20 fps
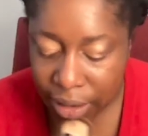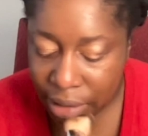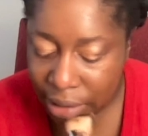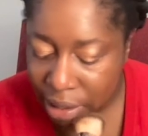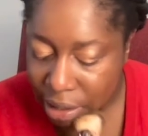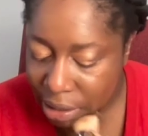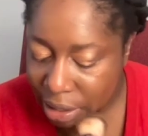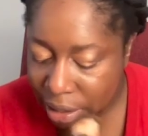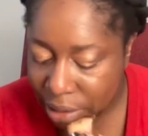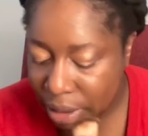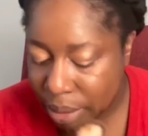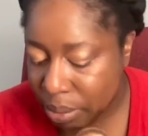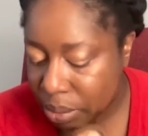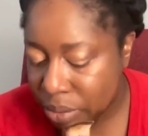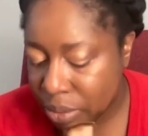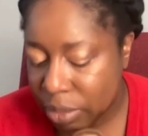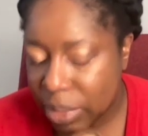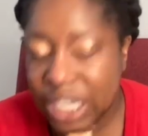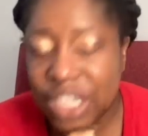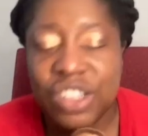Um,
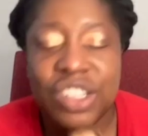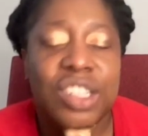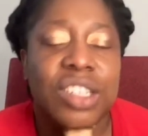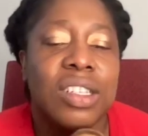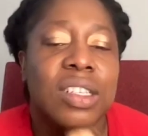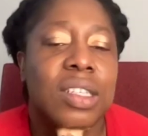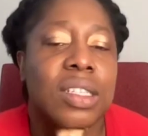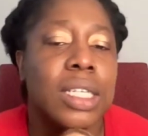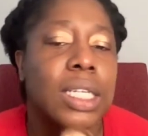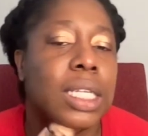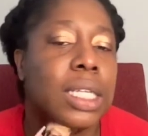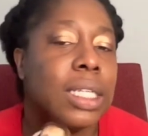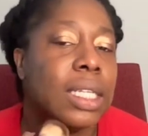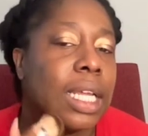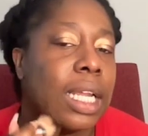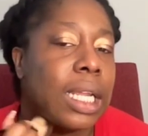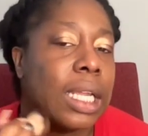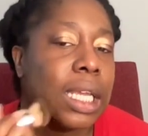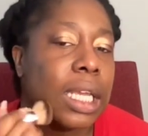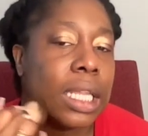like, she just didn't
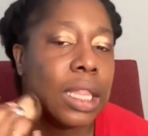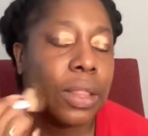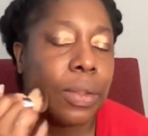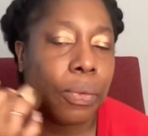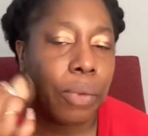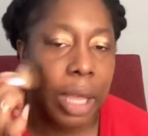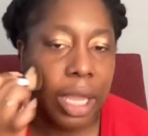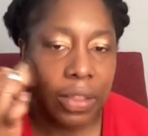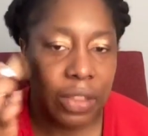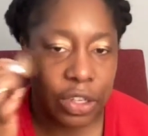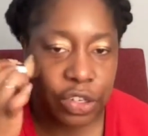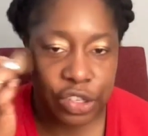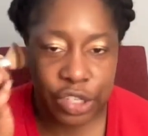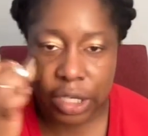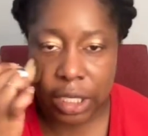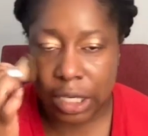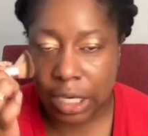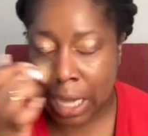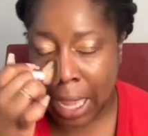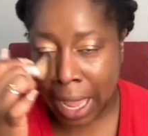let it get in the way that she
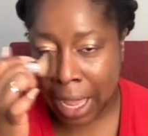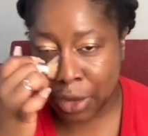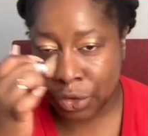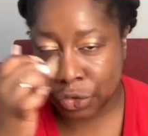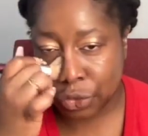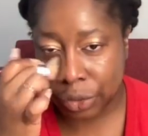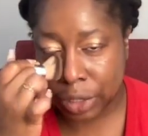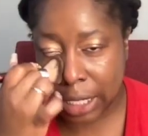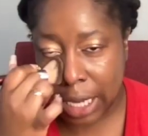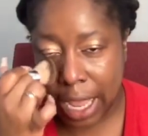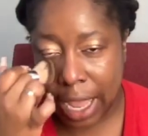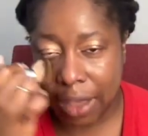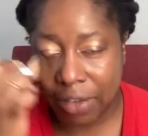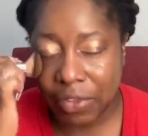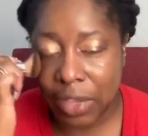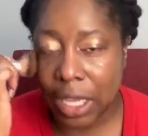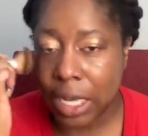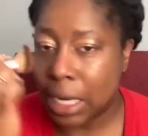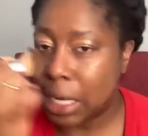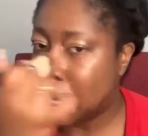didn't actually have
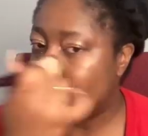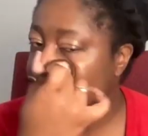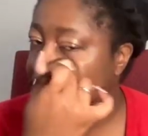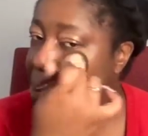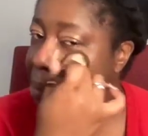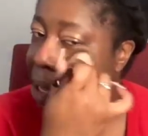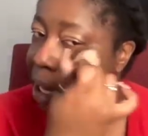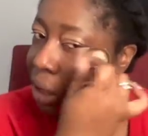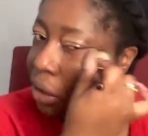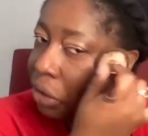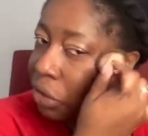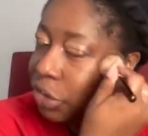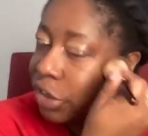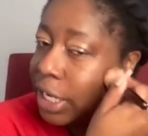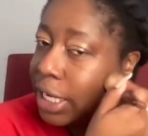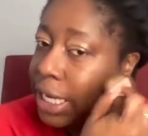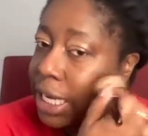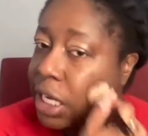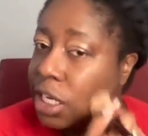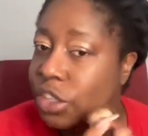any medical
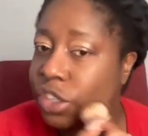training.